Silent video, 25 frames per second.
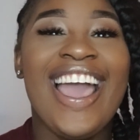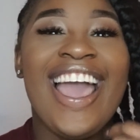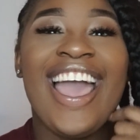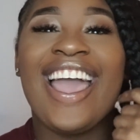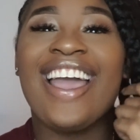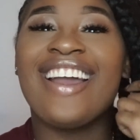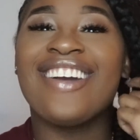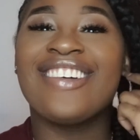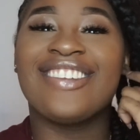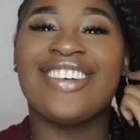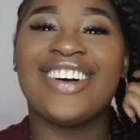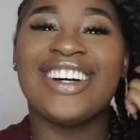
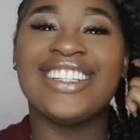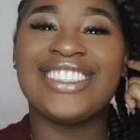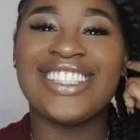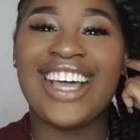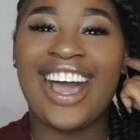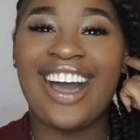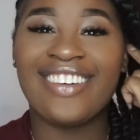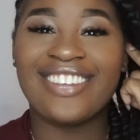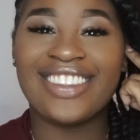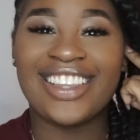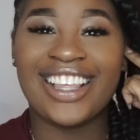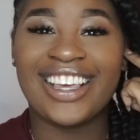and runs
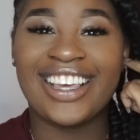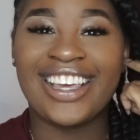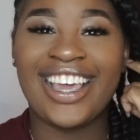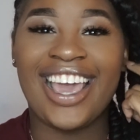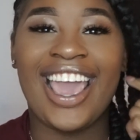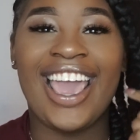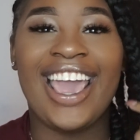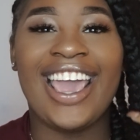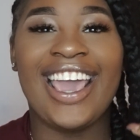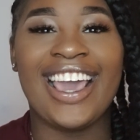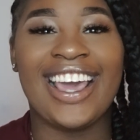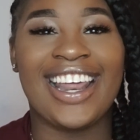out the
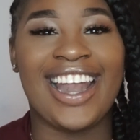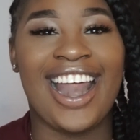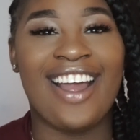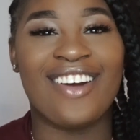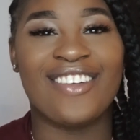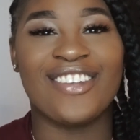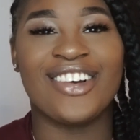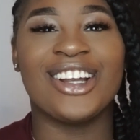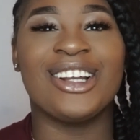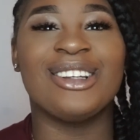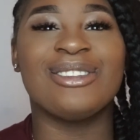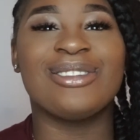gate. And
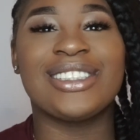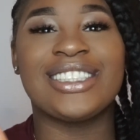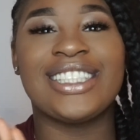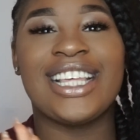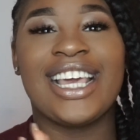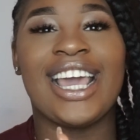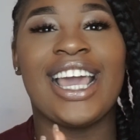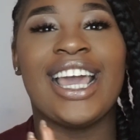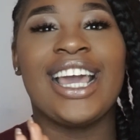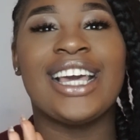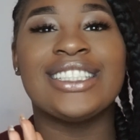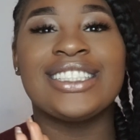I run
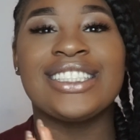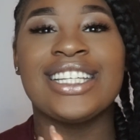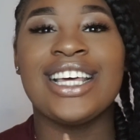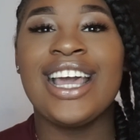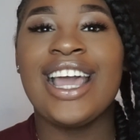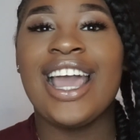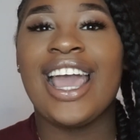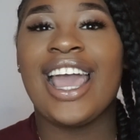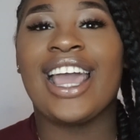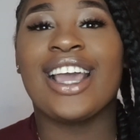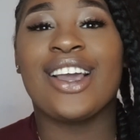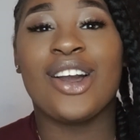upstairs
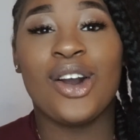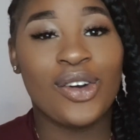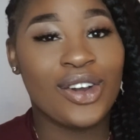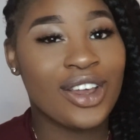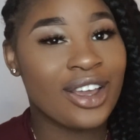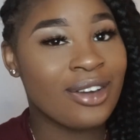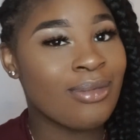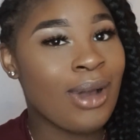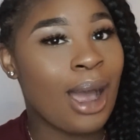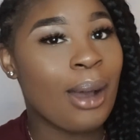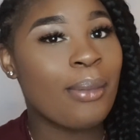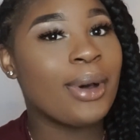and go
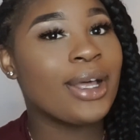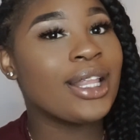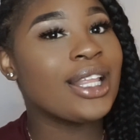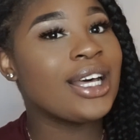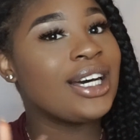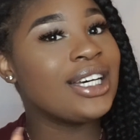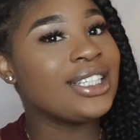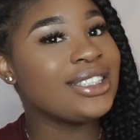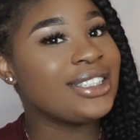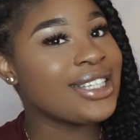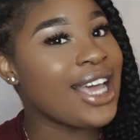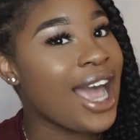get my
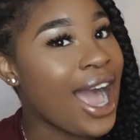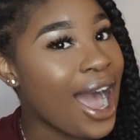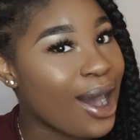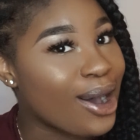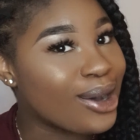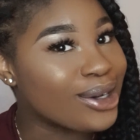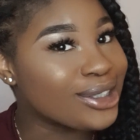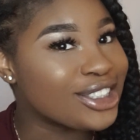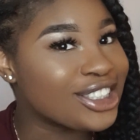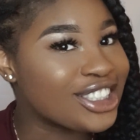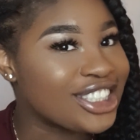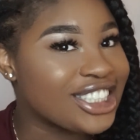mother a
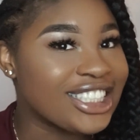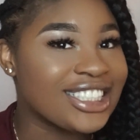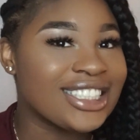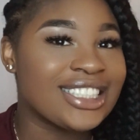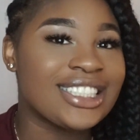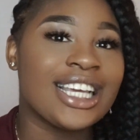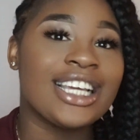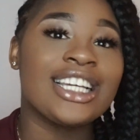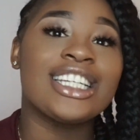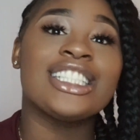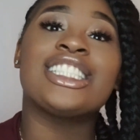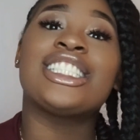towel so she can
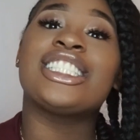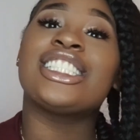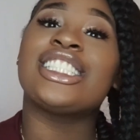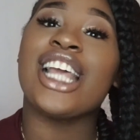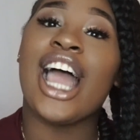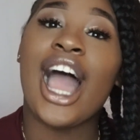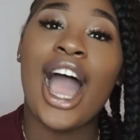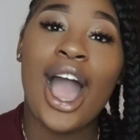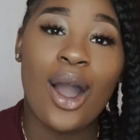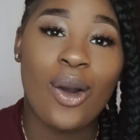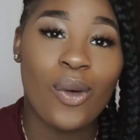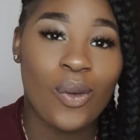take a
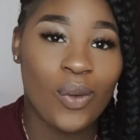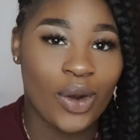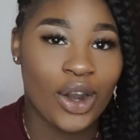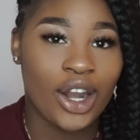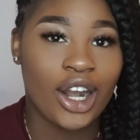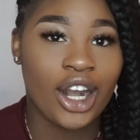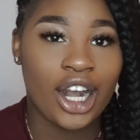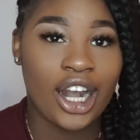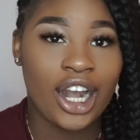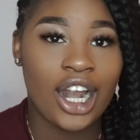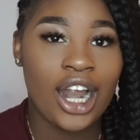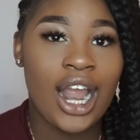
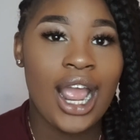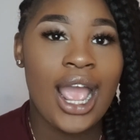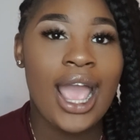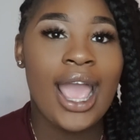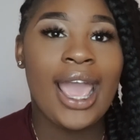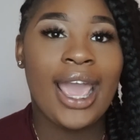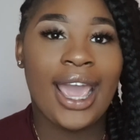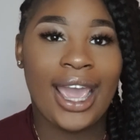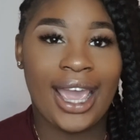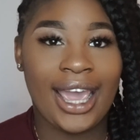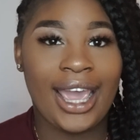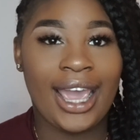shower.
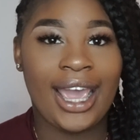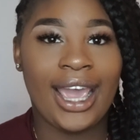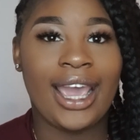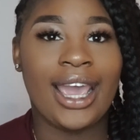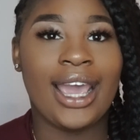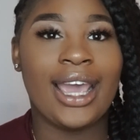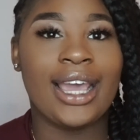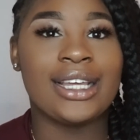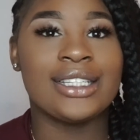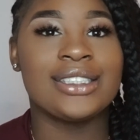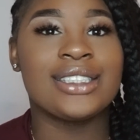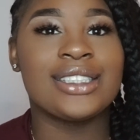
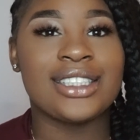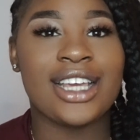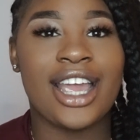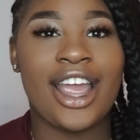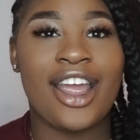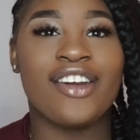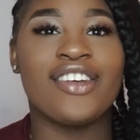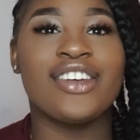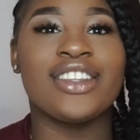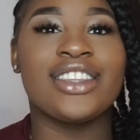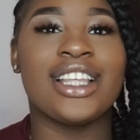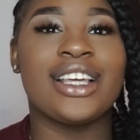And
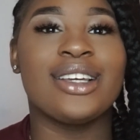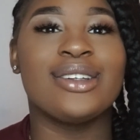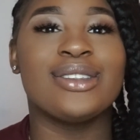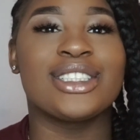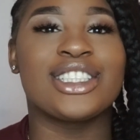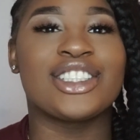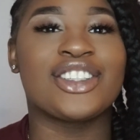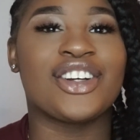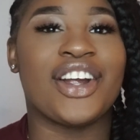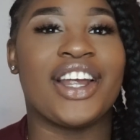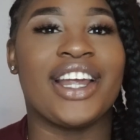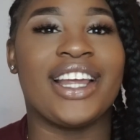everything
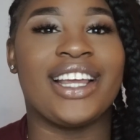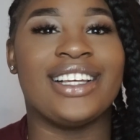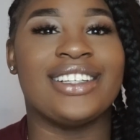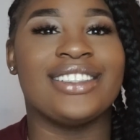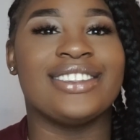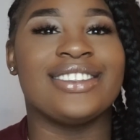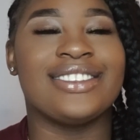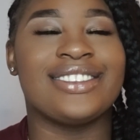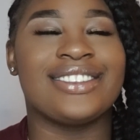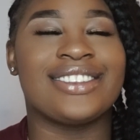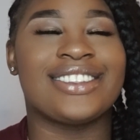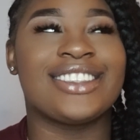was great.
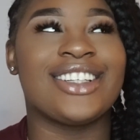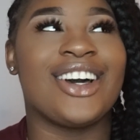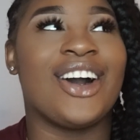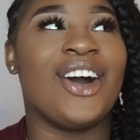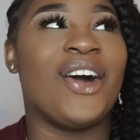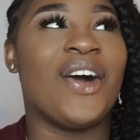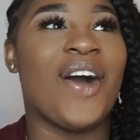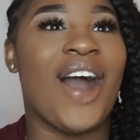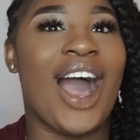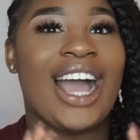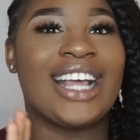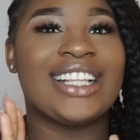So
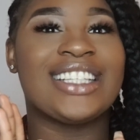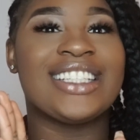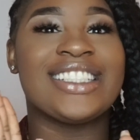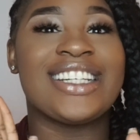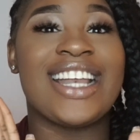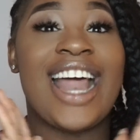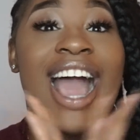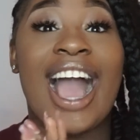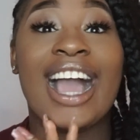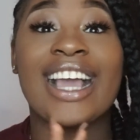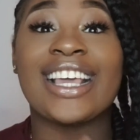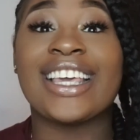I
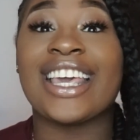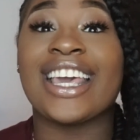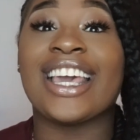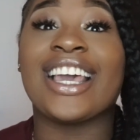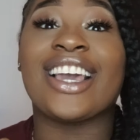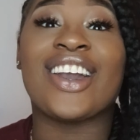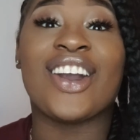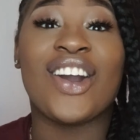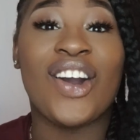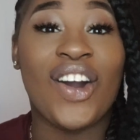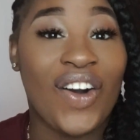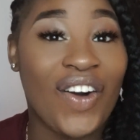did not
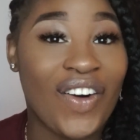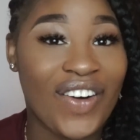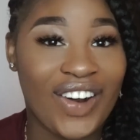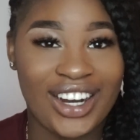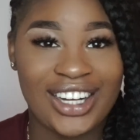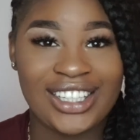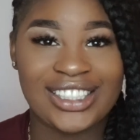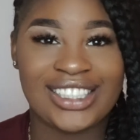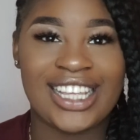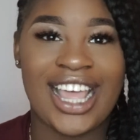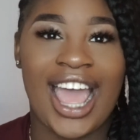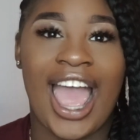get
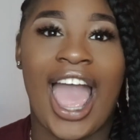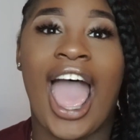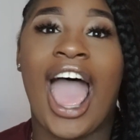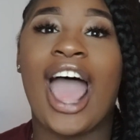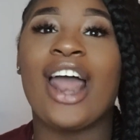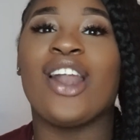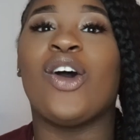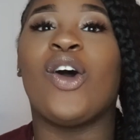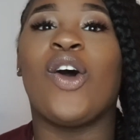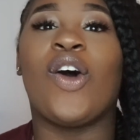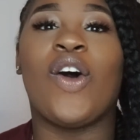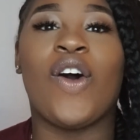caught
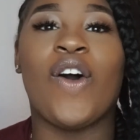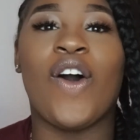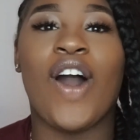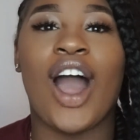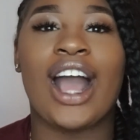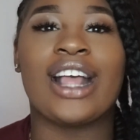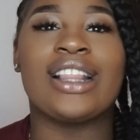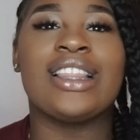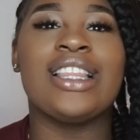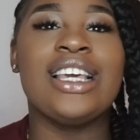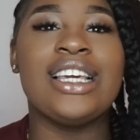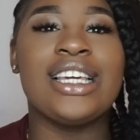at all.
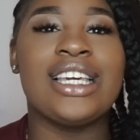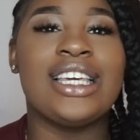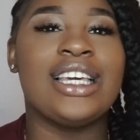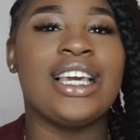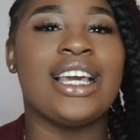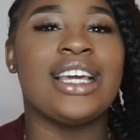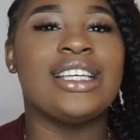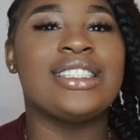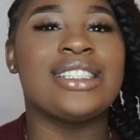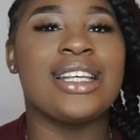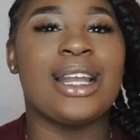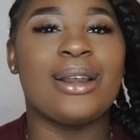I think
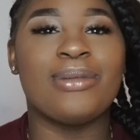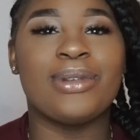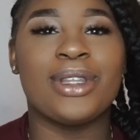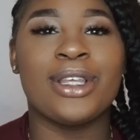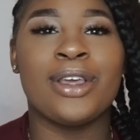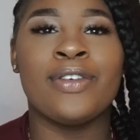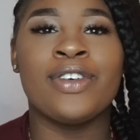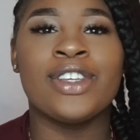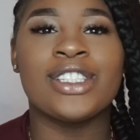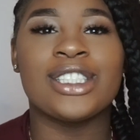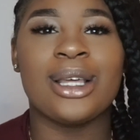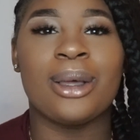he ended up
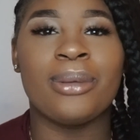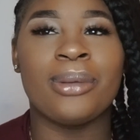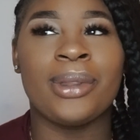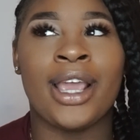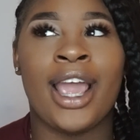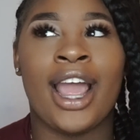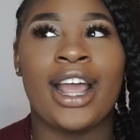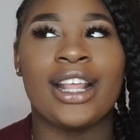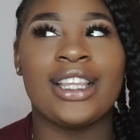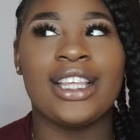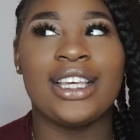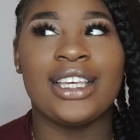leaving
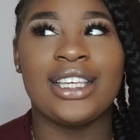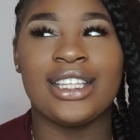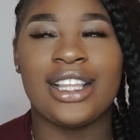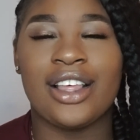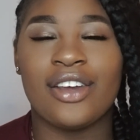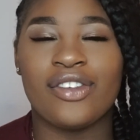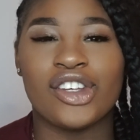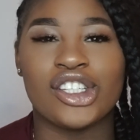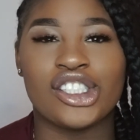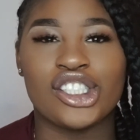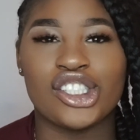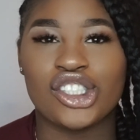something. I think he
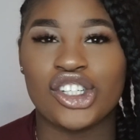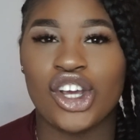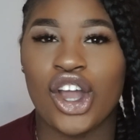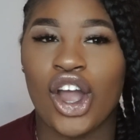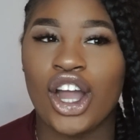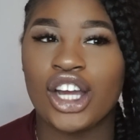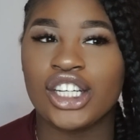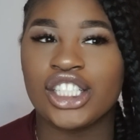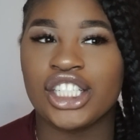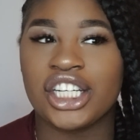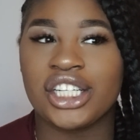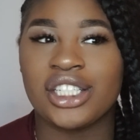left his
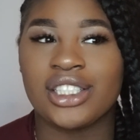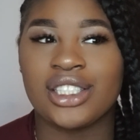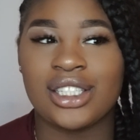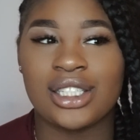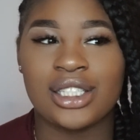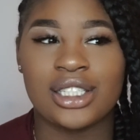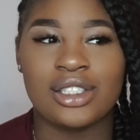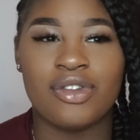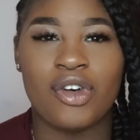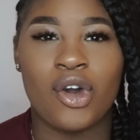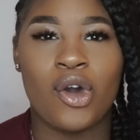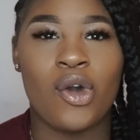charger here to
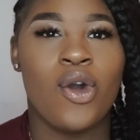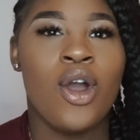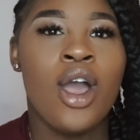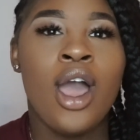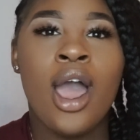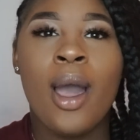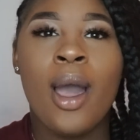his phone.